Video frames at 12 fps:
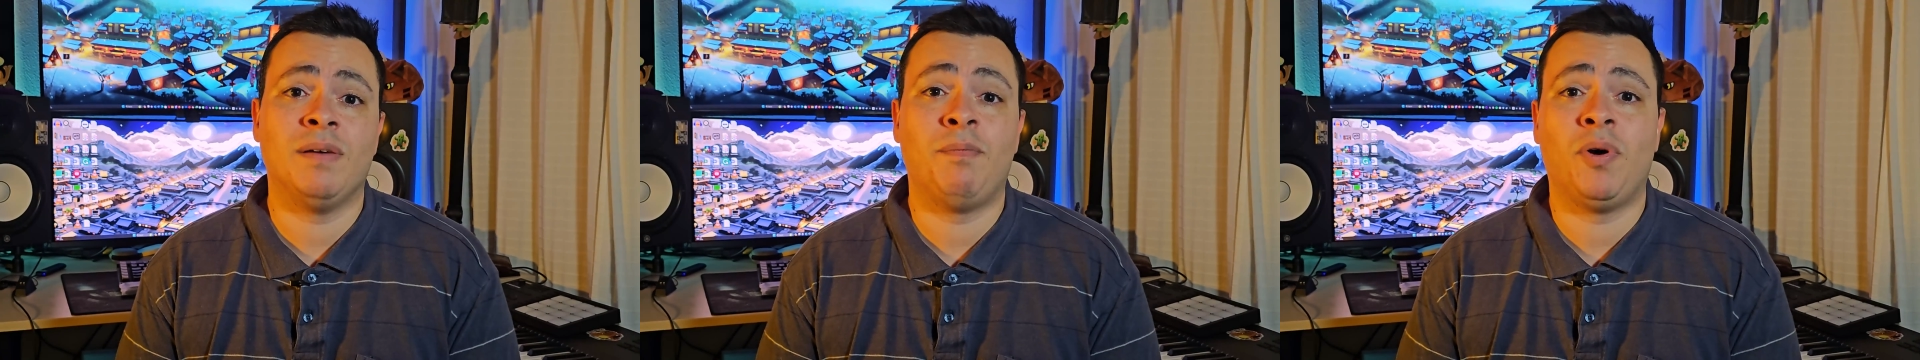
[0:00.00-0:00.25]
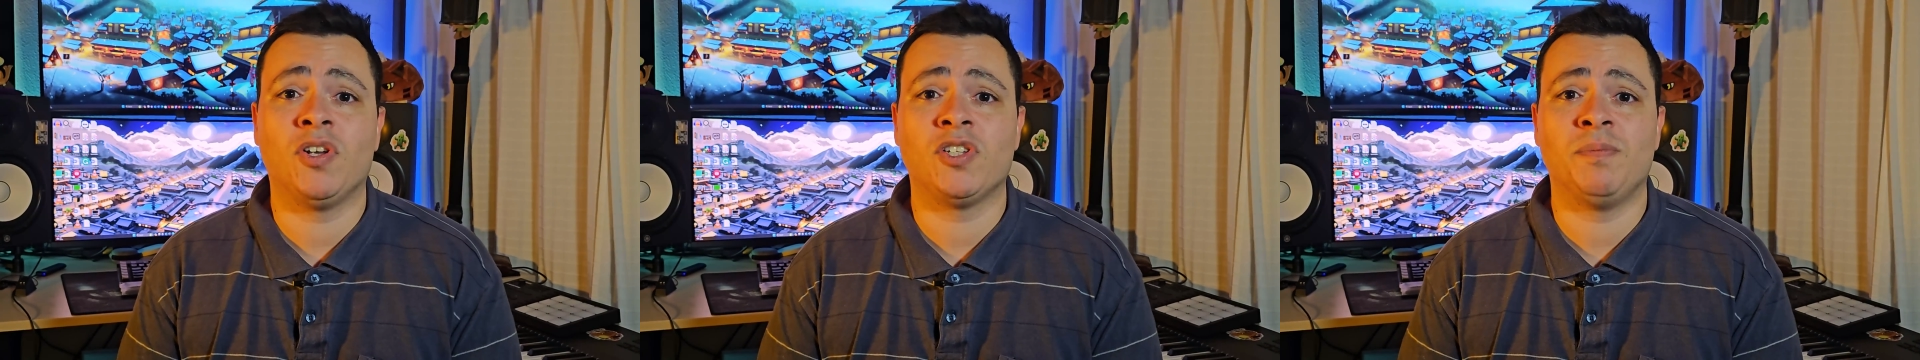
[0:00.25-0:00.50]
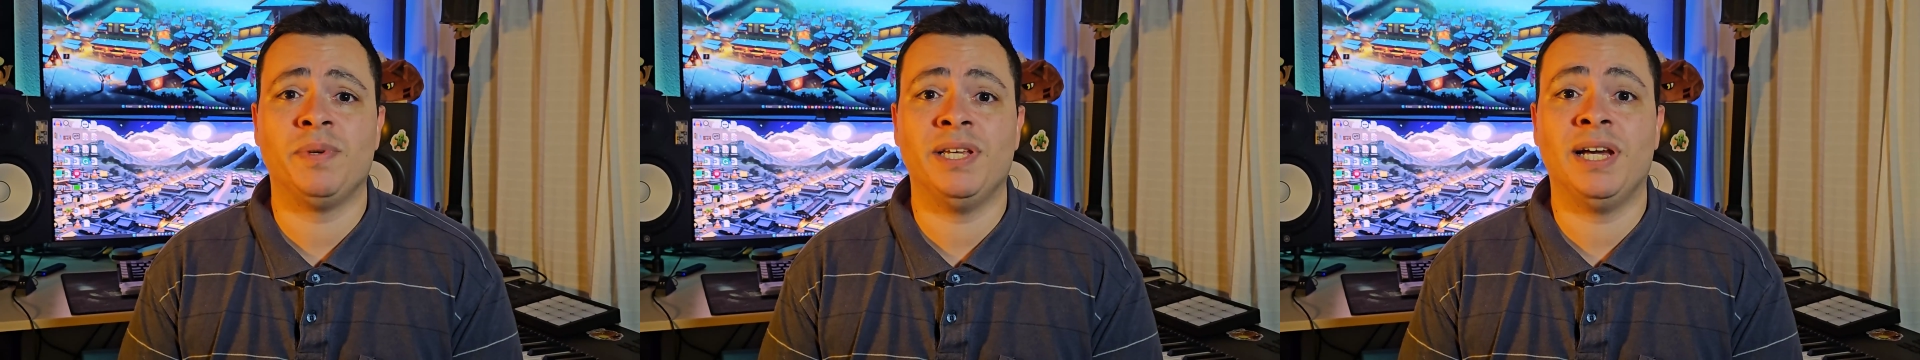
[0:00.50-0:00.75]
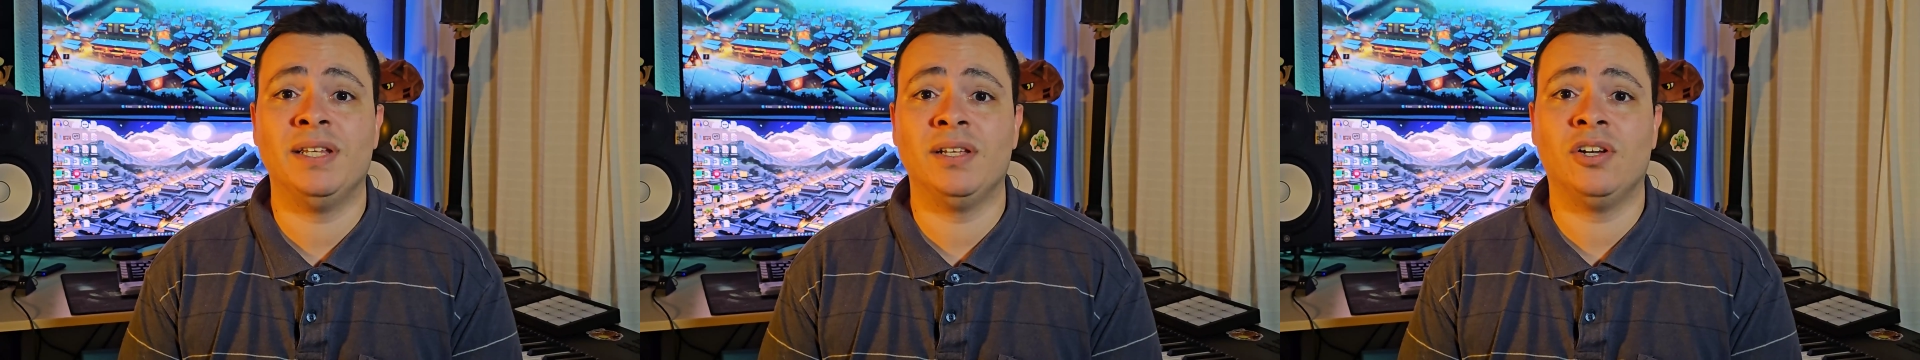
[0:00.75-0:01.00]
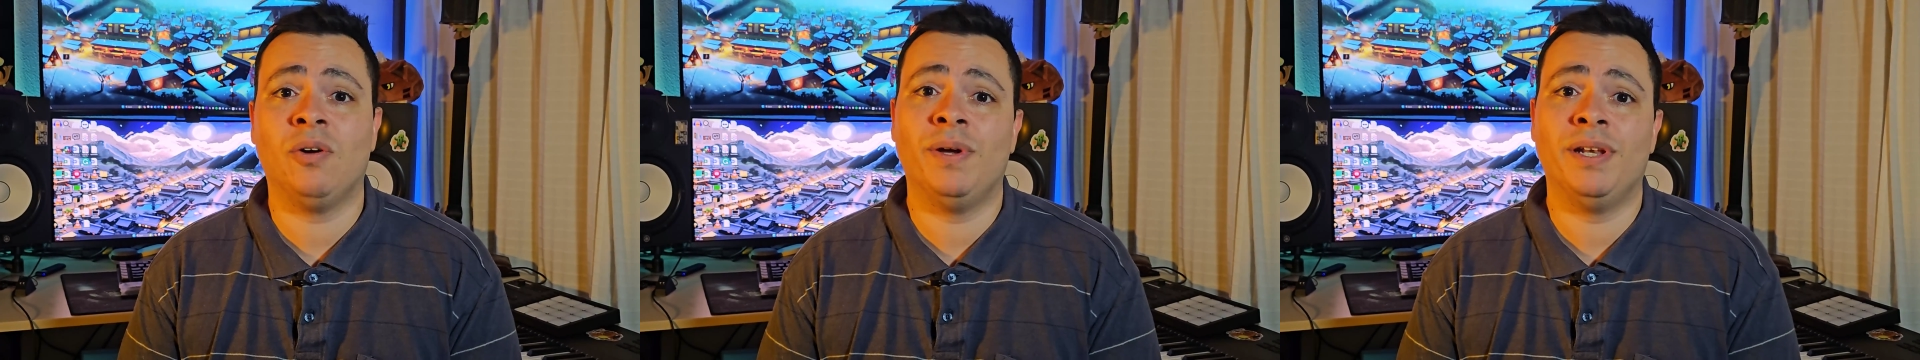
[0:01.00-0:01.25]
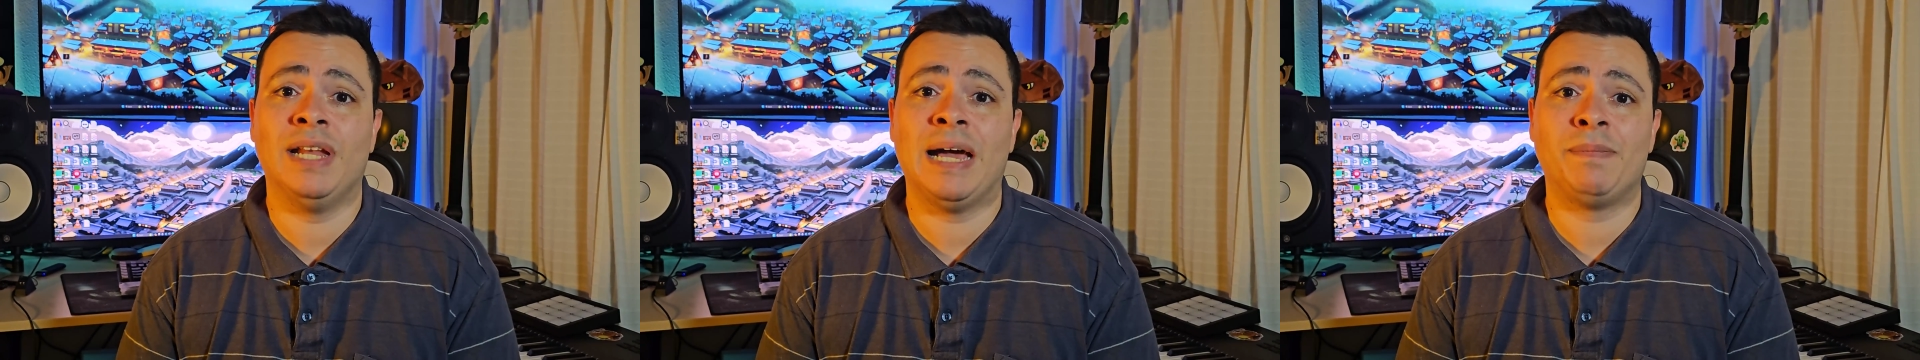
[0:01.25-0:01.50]
and possibly
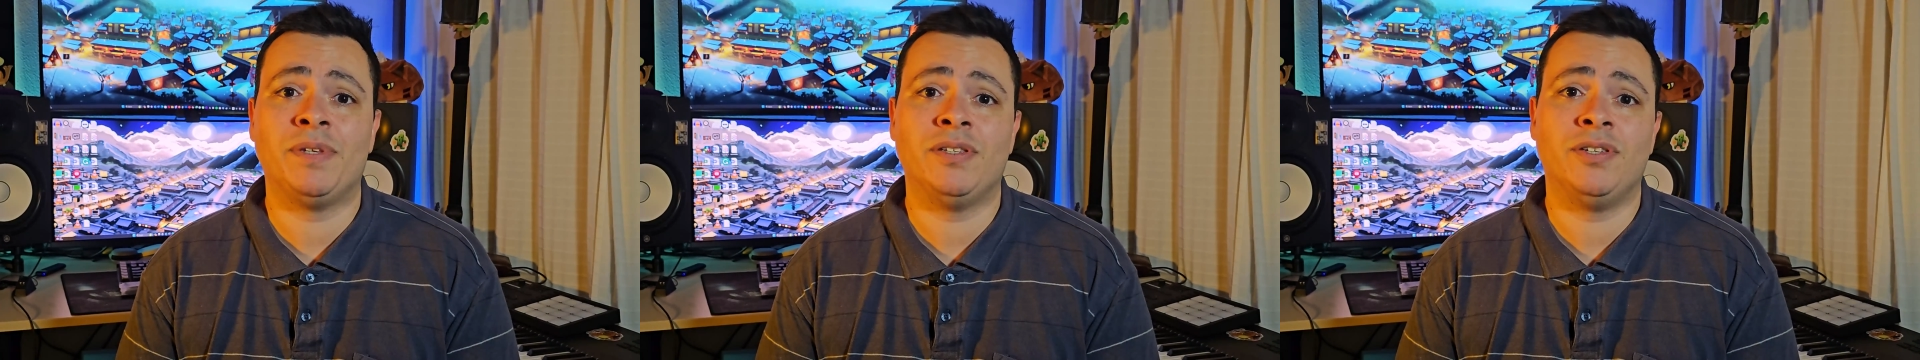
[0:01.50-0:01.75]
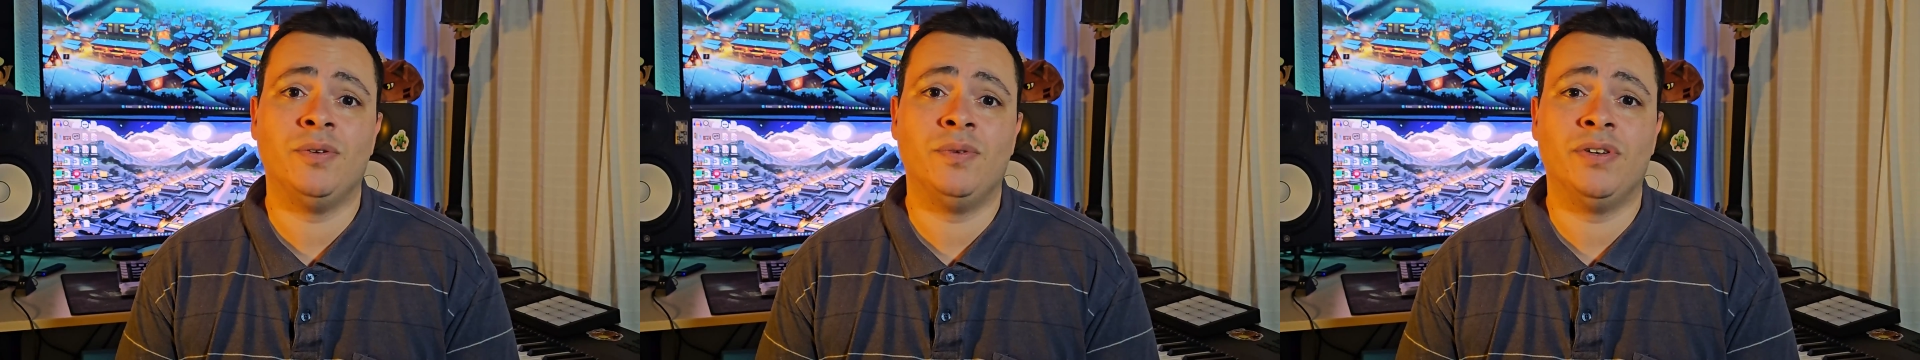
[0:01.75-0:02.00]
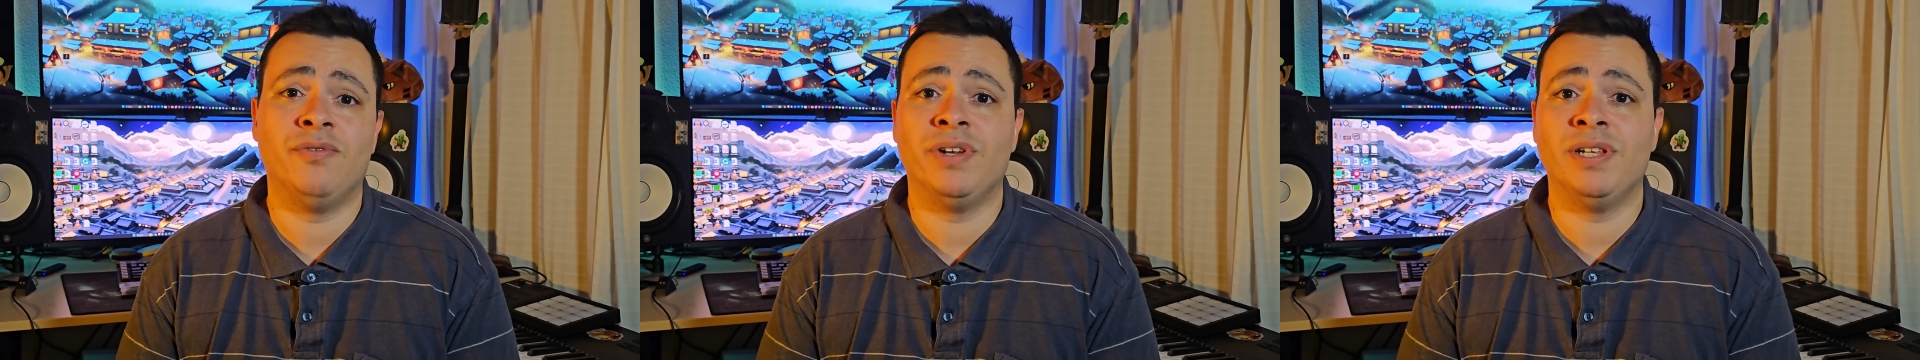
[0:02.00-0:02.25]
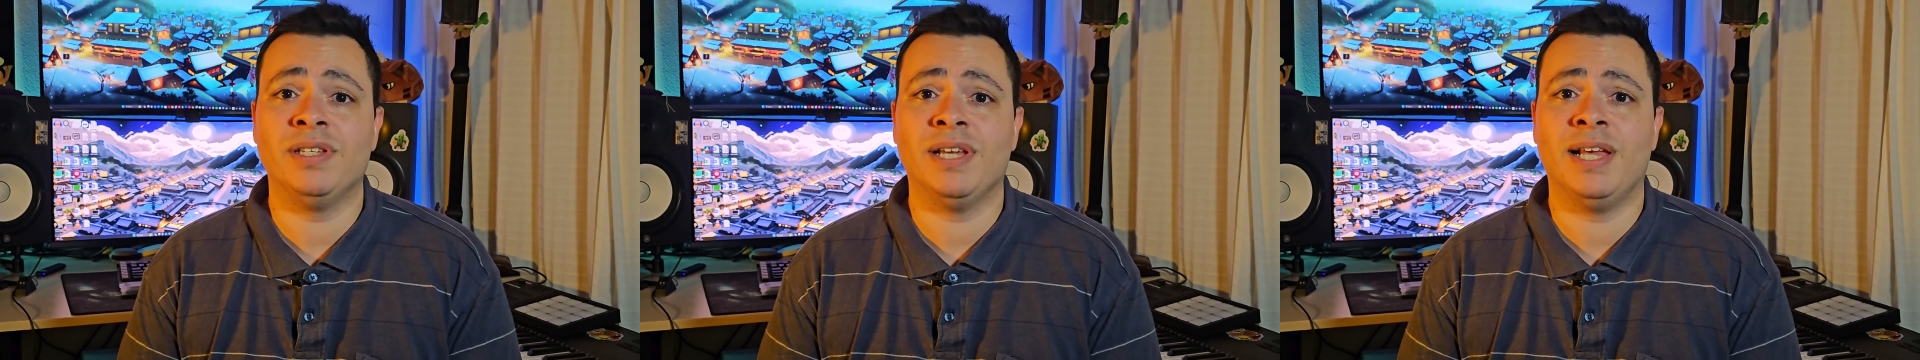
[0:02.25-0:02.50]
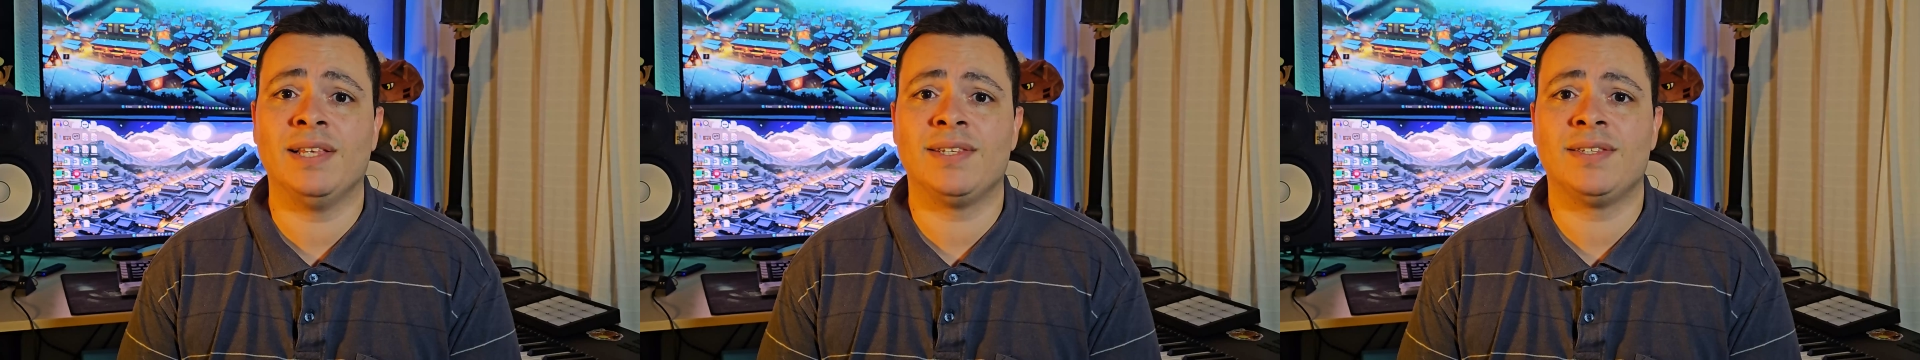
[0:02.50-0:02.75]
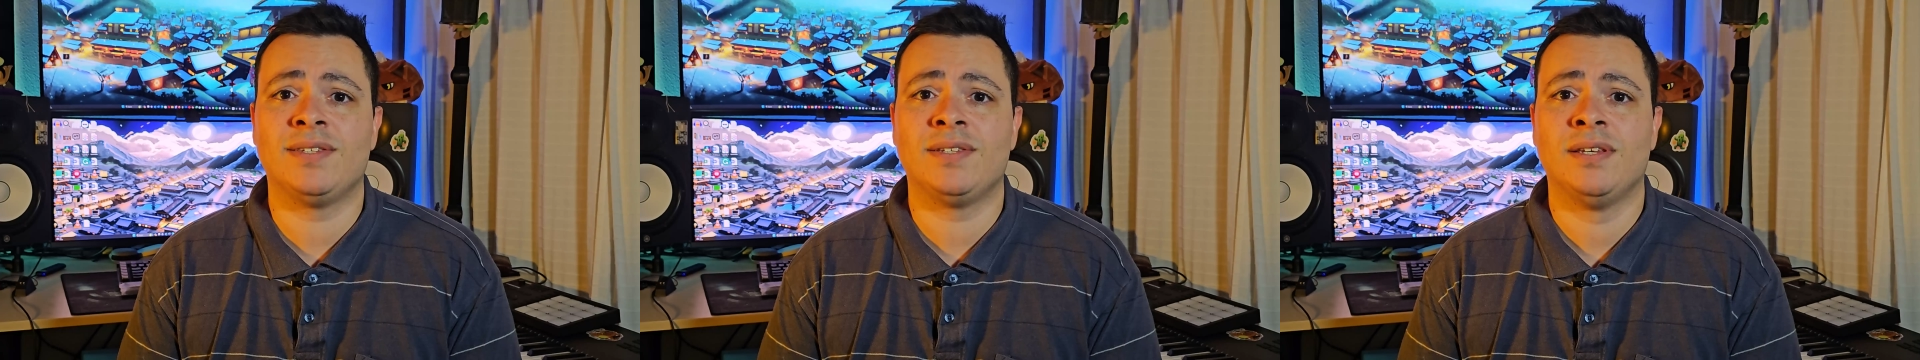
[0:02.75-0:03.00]
undergoing aptitude and written
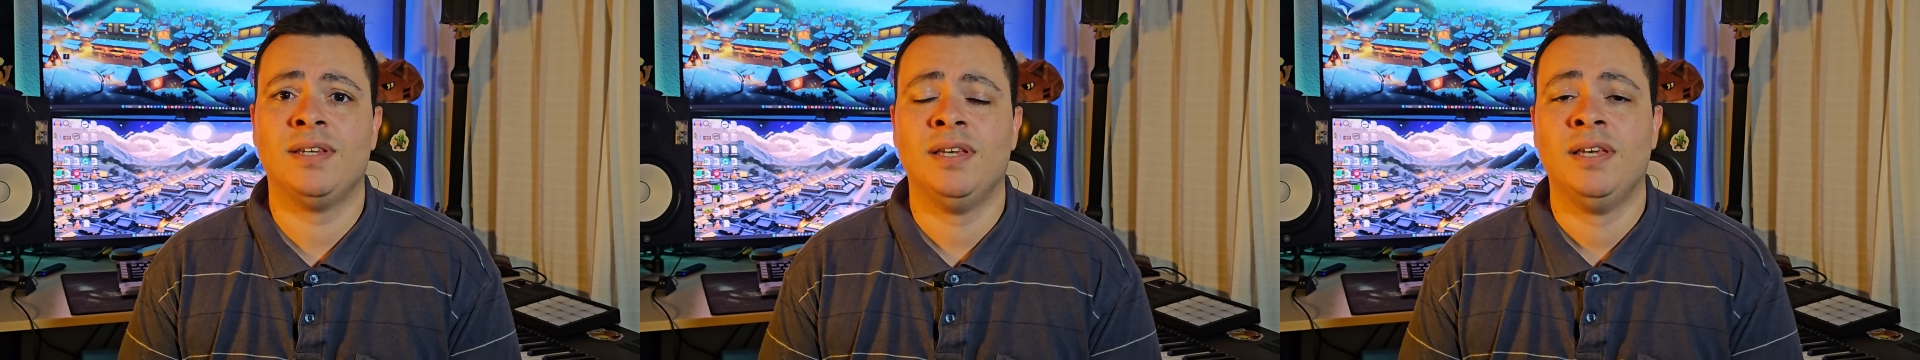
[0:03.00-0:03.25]
tests.